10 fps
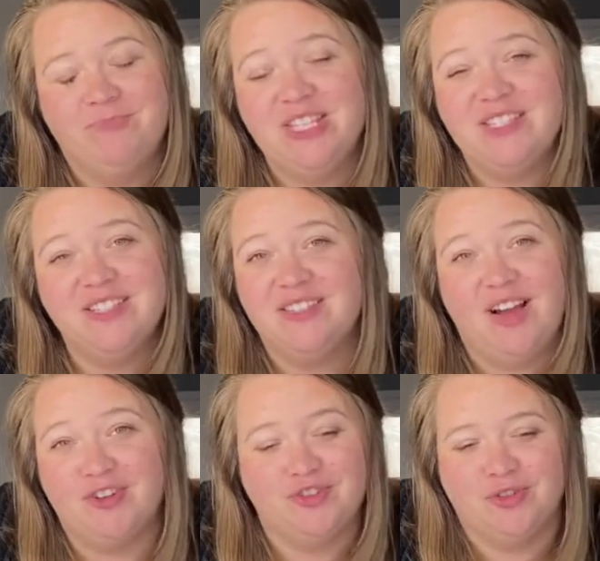This is
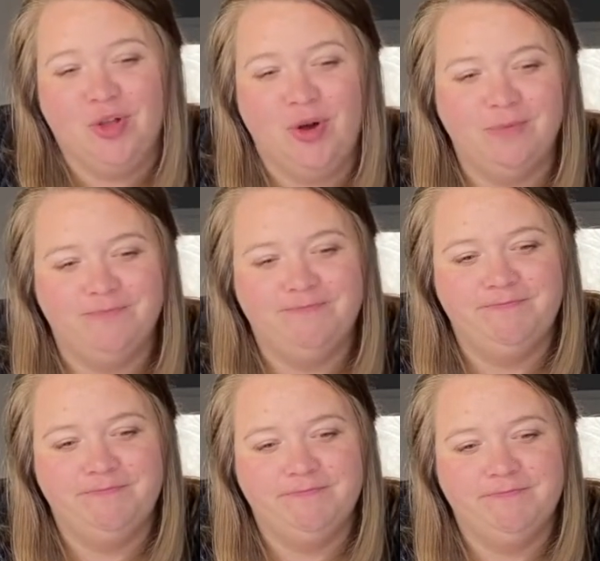not shalom.
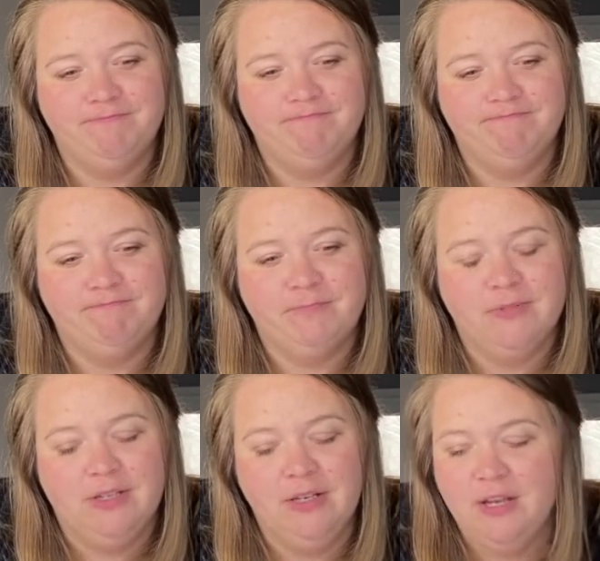
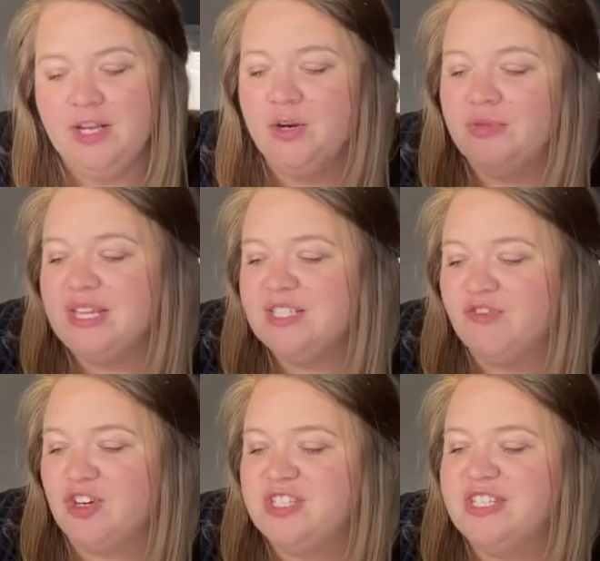You know, these
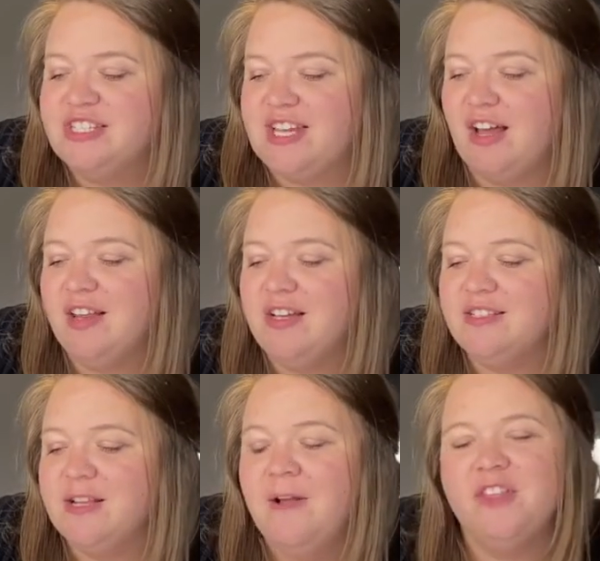verses tell
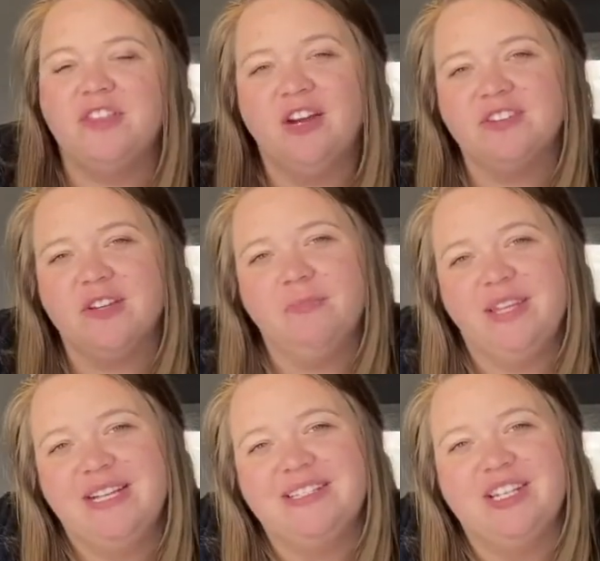us that there are some
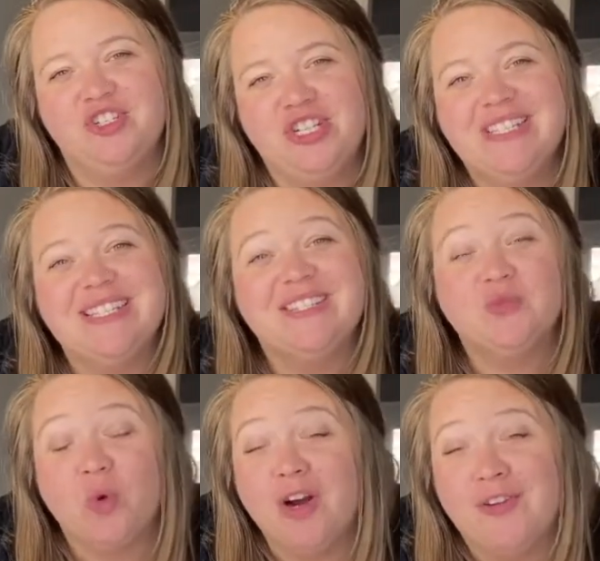things that Jesus'
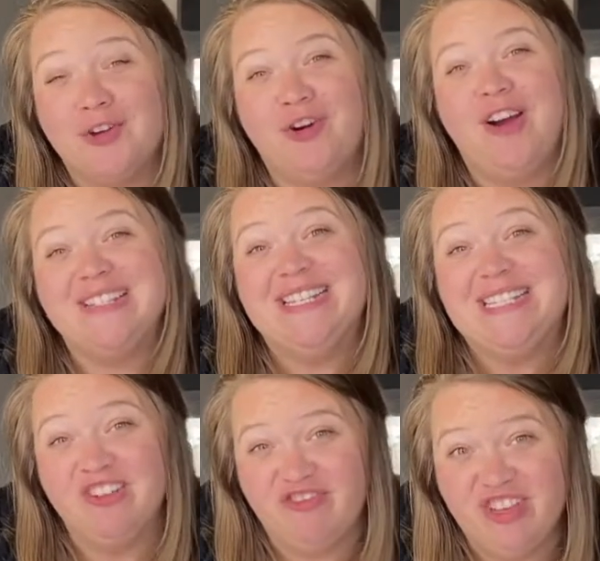work on the cross
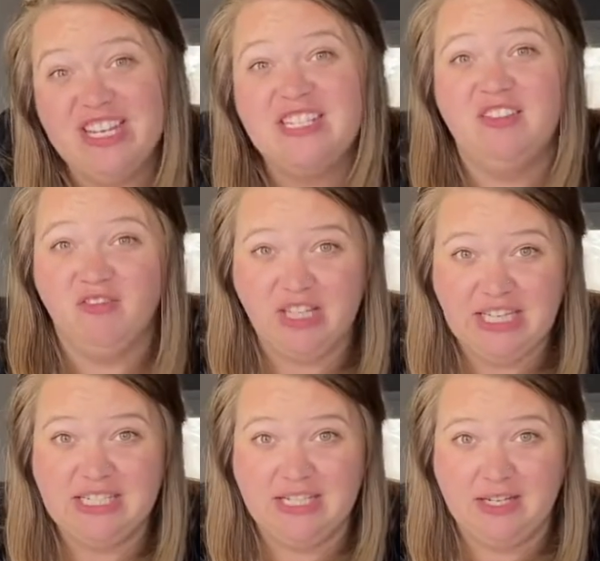
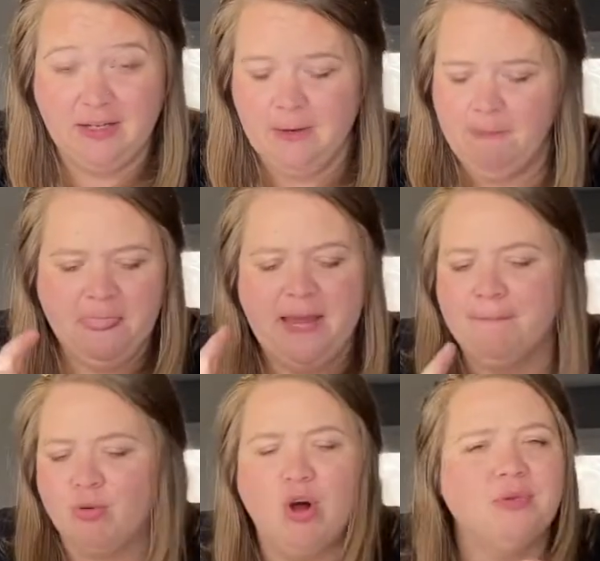definitively did. He
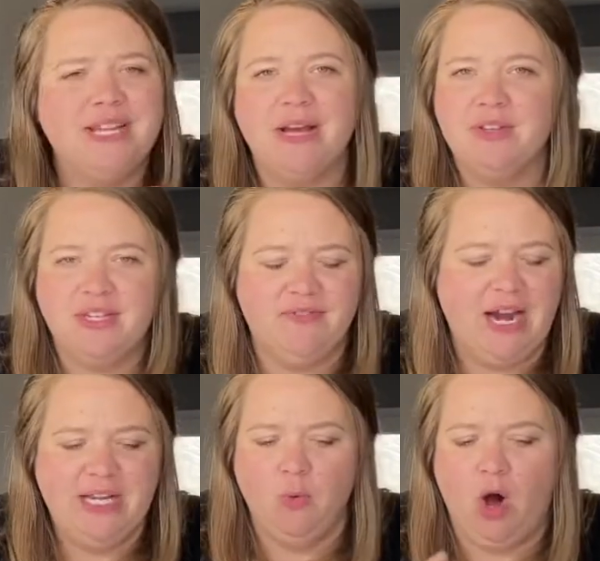broke down the
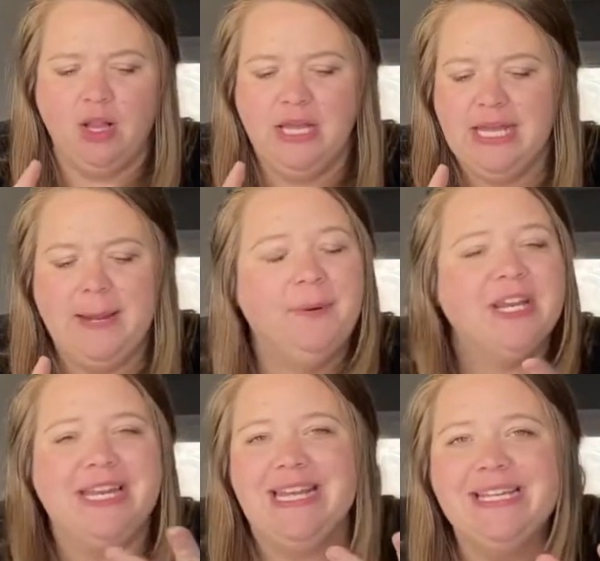dividing wall. He put
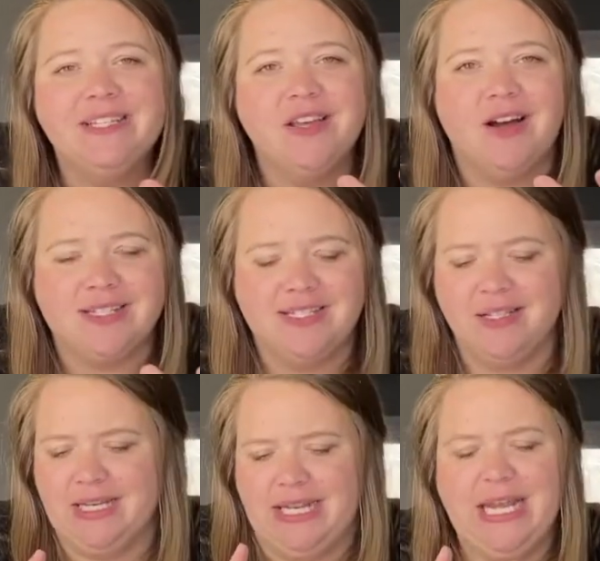an end to the
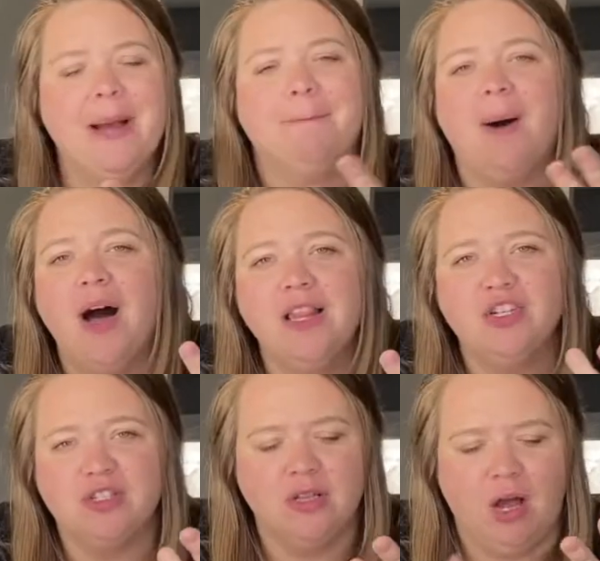hostility. He
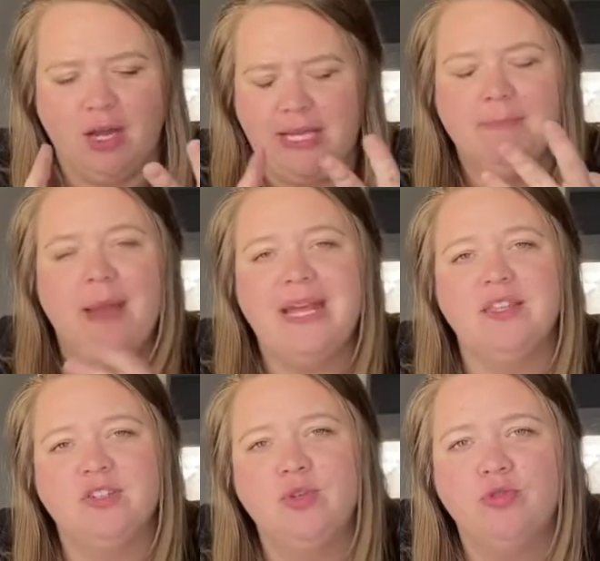abolished the law. He made
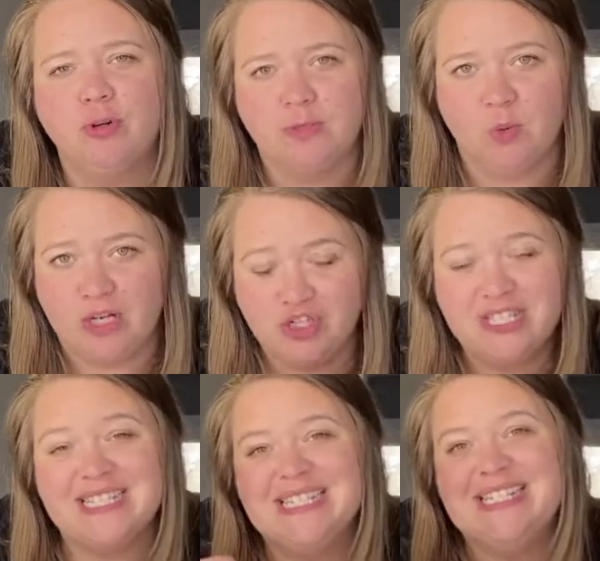the two groups one.
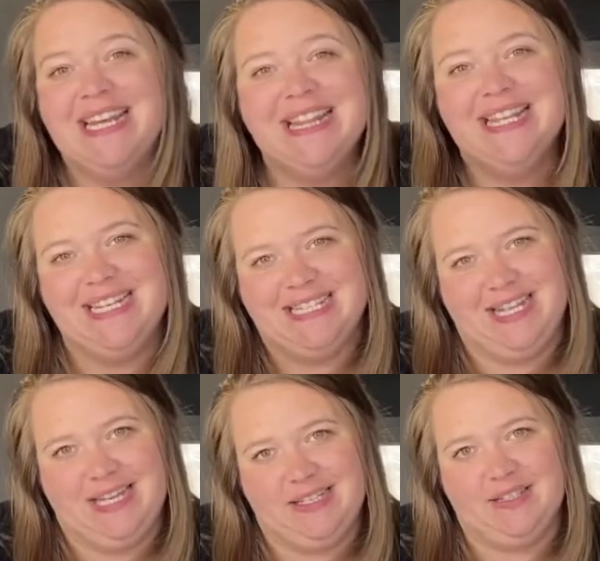Jesus did these
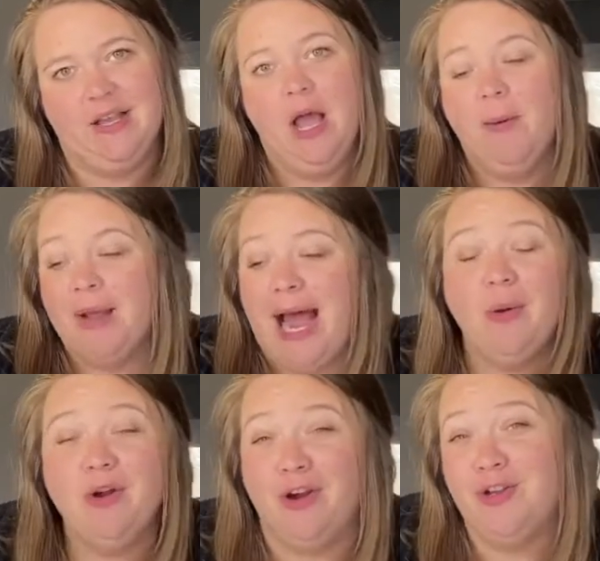things. But I
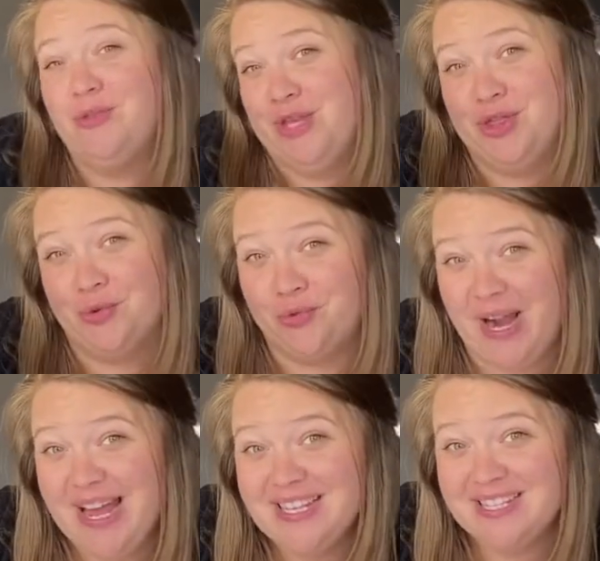would argue that the
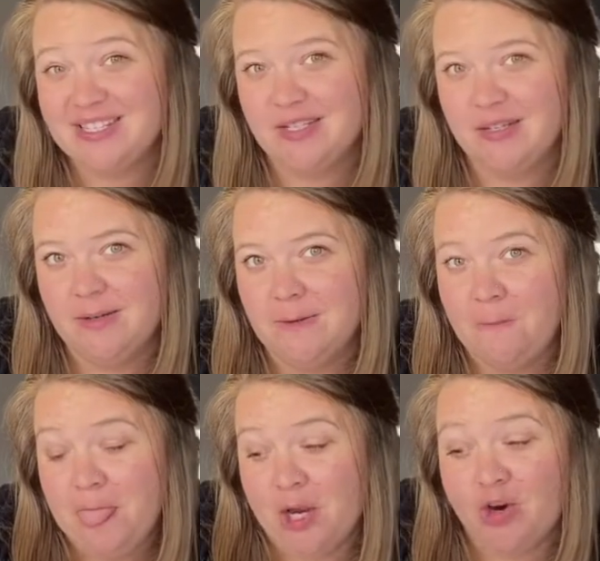rest,
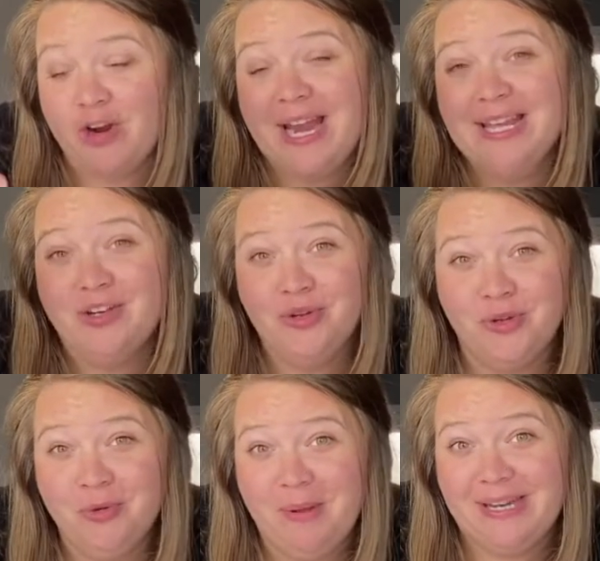creating a new
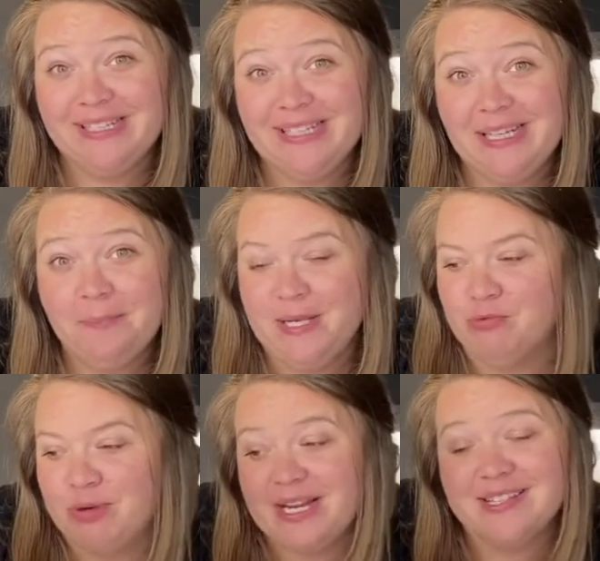humanity,
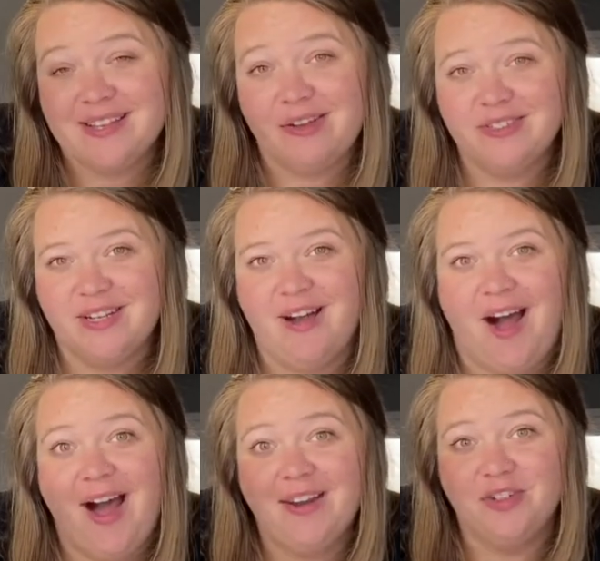being reconciled to
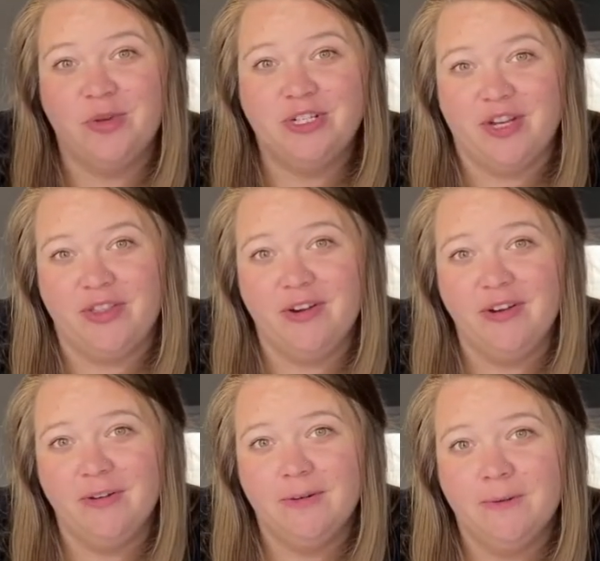God and to each
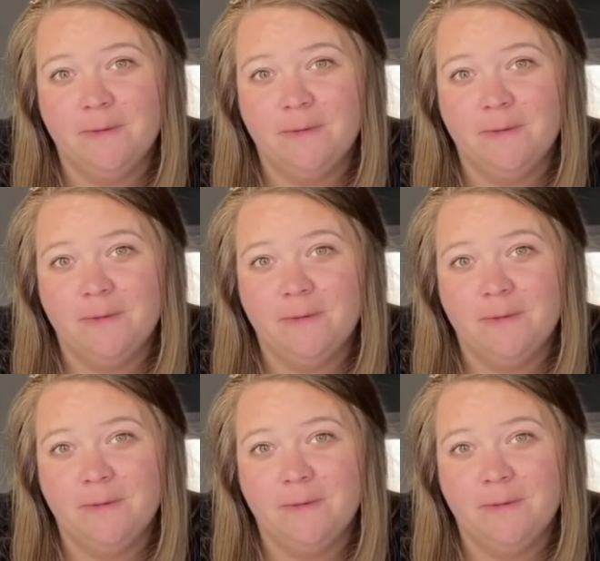other,